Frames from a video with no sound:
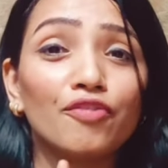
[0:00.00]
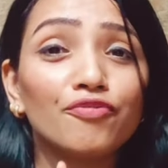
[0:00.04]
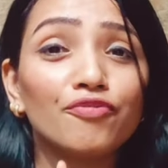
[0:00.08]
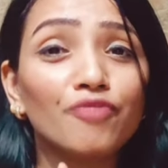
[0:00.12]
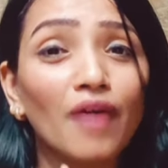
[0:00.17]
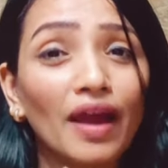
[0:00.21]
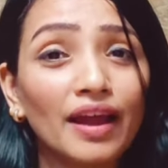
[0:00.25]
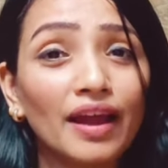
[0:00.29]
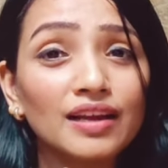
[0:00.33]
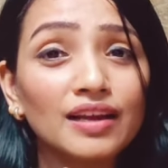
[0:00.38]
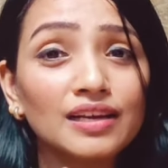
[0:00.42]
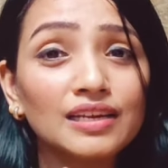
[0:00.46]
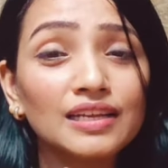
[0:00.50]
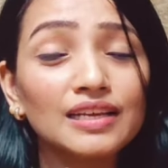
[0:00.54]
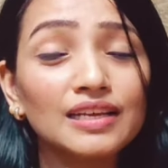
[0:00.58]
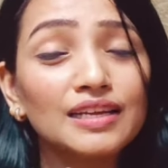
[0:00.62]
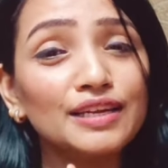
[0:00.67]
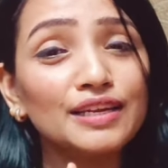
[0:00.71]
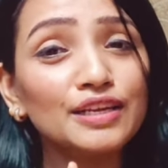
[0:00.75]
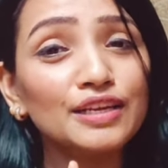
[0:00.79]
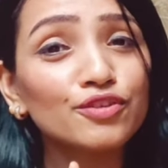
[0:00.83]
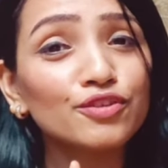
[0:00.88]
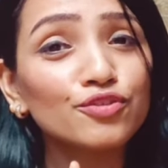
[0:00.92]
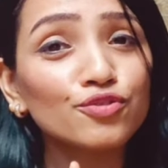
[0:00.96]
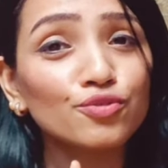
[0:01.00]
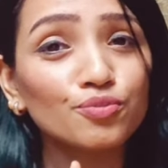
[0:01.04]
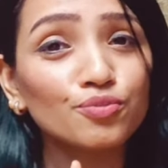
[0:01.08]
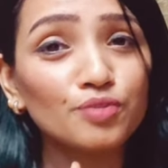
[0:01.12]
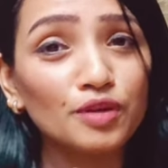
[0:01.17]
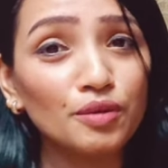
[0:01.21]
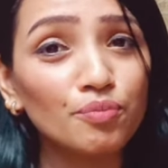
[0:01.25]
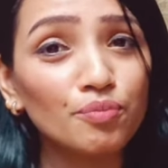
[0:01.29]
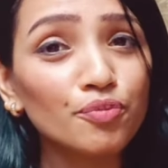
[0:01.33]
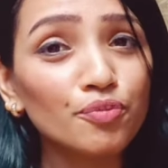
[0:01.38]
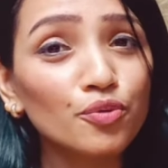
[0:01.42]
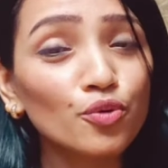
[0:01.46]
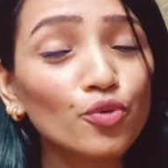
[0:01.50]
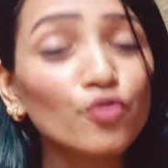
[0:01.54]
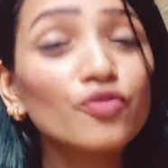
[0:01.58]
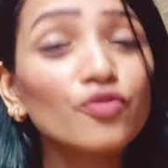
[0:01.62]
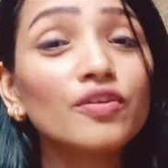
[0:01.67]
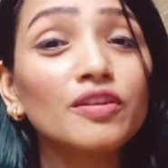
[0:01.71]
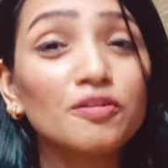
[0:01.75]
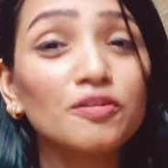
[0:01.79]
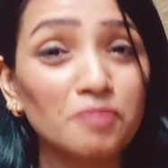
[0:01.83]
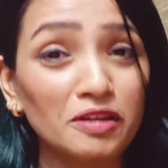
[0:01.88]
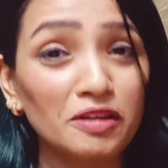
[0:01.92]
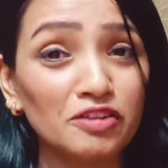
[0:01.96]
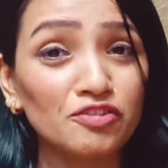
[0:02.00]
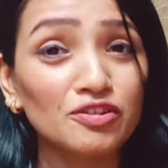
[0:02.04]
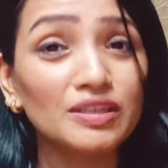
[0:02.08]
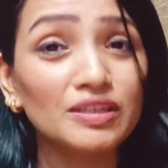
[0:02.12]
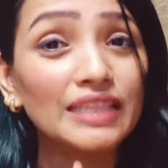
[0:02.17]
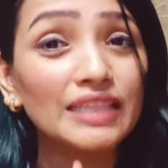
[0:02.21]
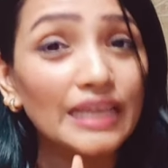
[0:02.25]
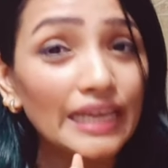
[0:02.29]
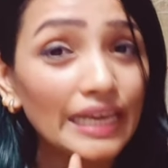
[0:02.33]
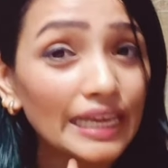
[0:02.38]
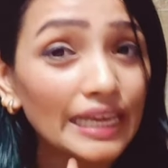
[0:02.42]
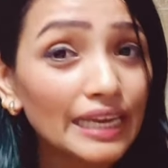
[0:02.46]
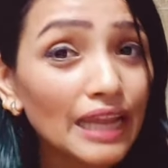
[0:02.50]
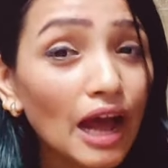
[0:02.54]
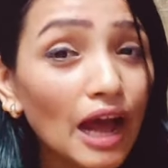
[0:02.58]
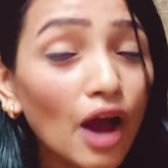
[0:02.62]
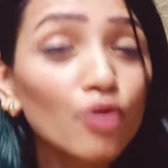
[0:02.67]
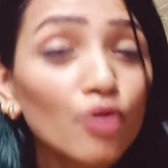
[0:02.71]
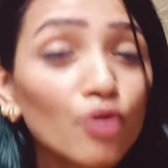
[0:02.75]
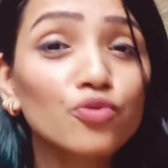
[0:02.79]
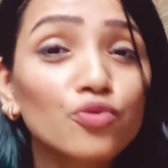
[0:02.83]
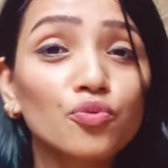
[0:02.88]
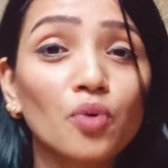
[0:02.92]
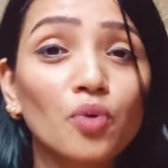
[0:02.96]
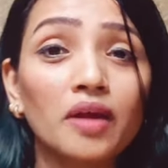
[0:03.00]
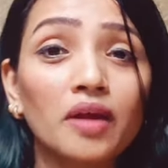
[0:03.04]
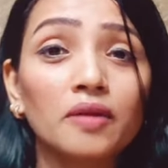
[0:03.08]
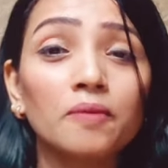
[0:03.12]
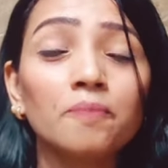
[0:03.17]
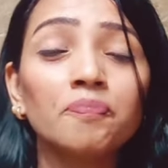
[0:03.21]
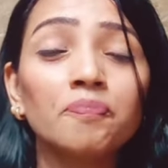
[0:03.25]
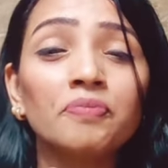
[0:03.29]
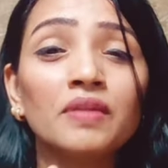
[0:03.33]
Faculty needs to be improved, especially the in-house one.